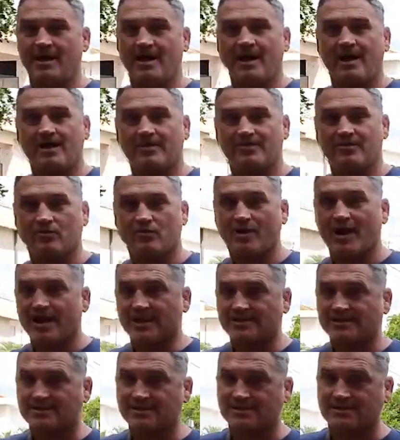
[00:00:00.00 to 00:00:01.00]
And the
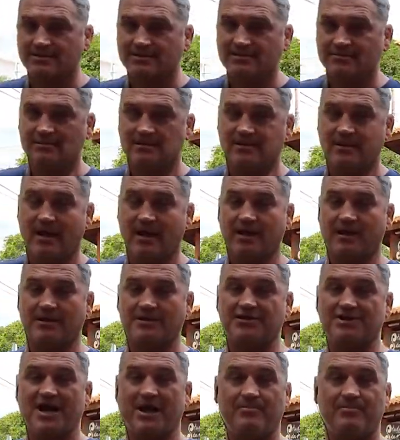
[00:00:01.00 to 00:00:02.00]
rest, like
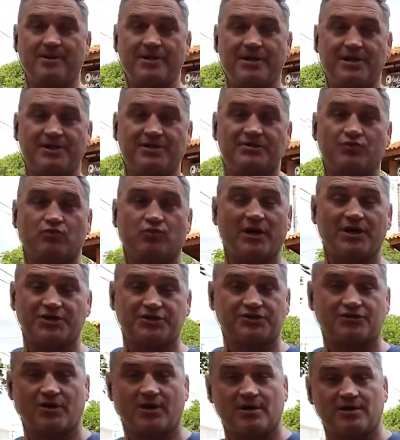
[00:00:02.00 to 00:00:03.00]
Japanese
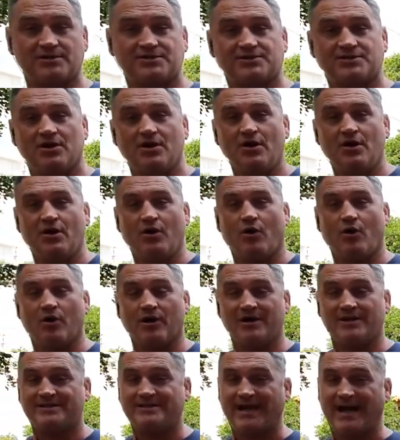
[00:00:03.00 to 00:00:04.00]
restaurants or
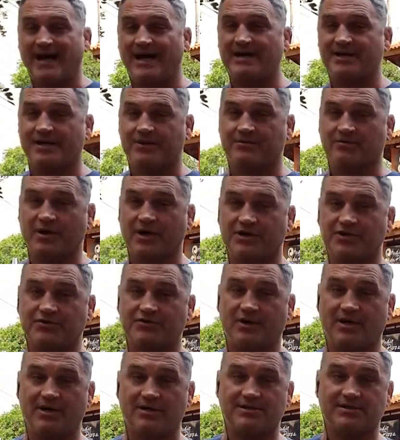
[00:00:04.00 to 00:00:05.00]
Italian
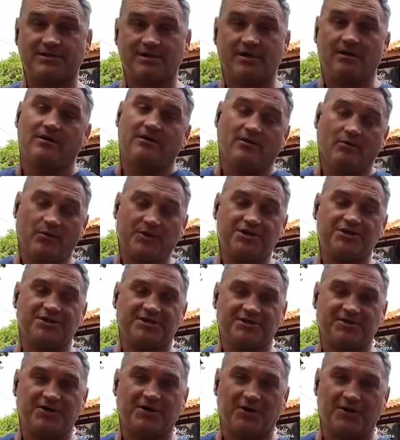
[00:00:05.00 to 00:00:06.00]
restaurants, we
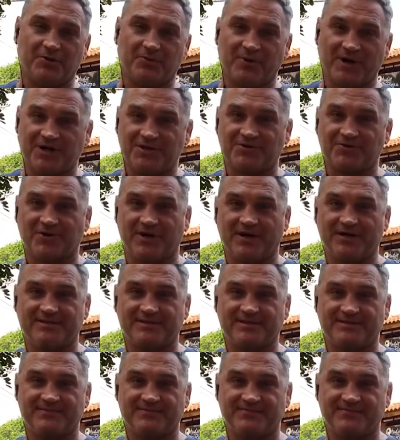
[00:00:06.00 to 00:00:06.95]
just call restaurants.